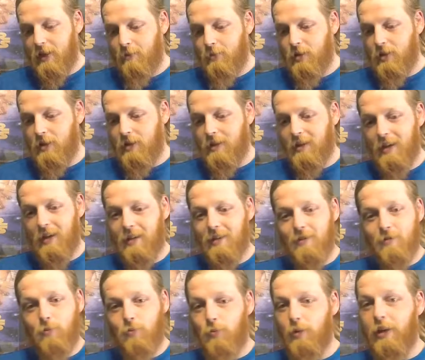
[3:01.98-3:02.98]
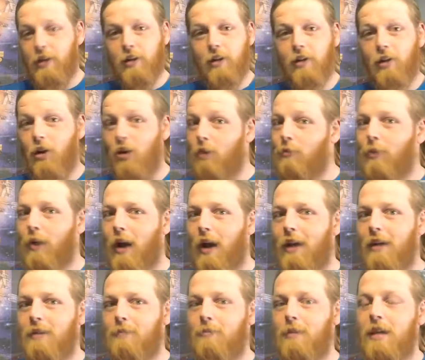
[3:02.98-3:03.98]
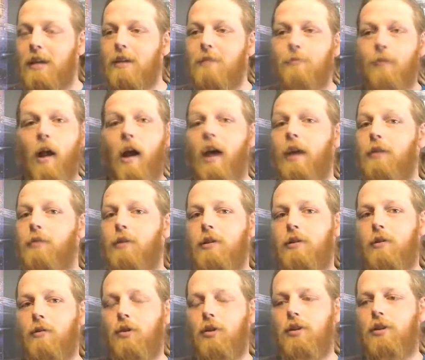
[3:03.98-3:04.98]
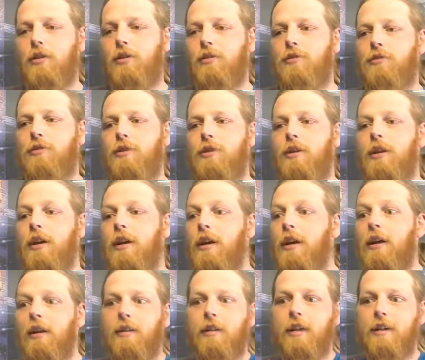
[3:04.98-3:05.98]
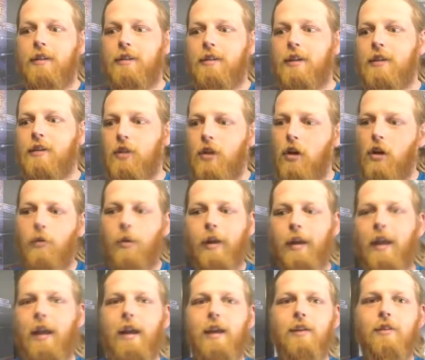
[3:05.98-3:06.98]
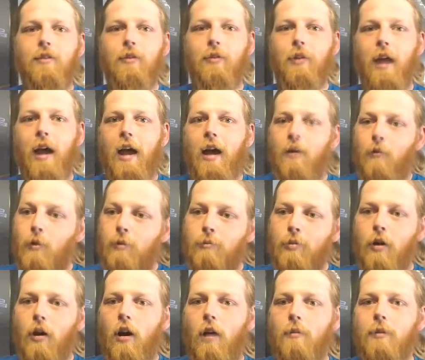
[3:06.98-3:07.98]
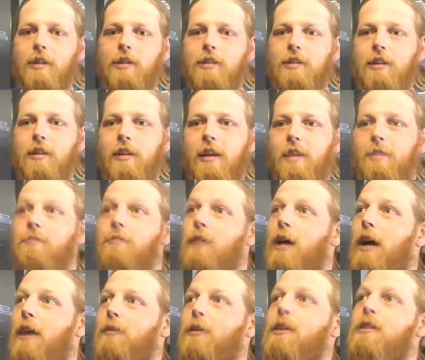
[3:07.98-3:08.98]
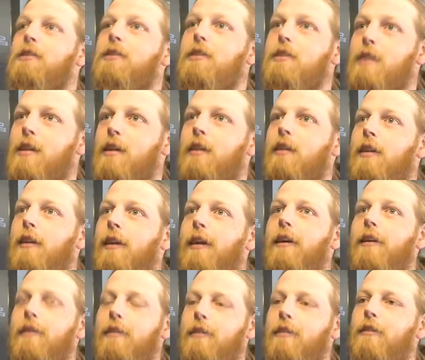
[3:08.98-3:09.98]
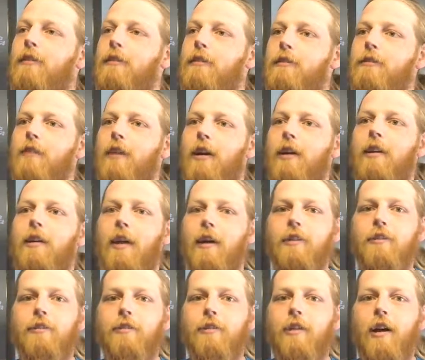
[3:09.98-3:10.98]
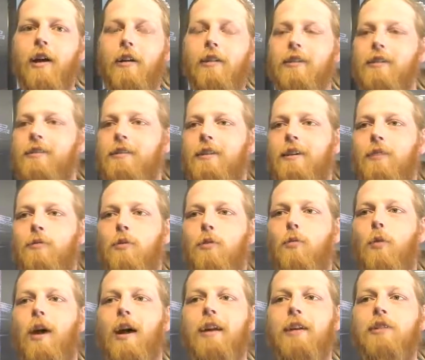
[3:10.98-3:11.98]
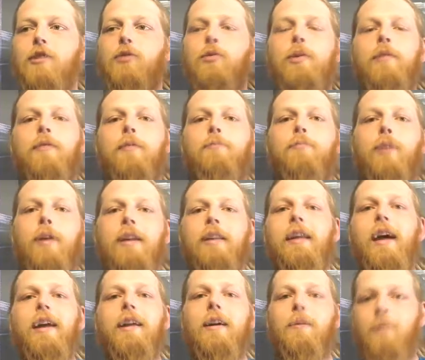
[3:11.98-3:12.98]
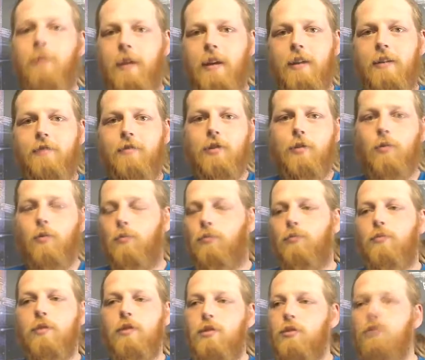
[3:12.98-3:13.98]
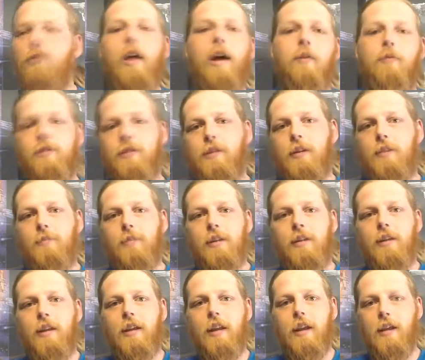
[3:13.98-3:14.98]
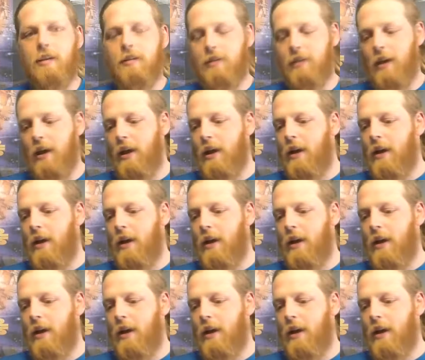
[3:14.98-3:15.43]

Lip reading: Gibson says, we could call Brian and Mia, Brian would know what to do, and Letty says, oh, we can't do that, we promised. And then Tyrese is like, yeah, you're right, I knew that. And it's like, well, why did you even bring that up then if you knew that was going to be the case?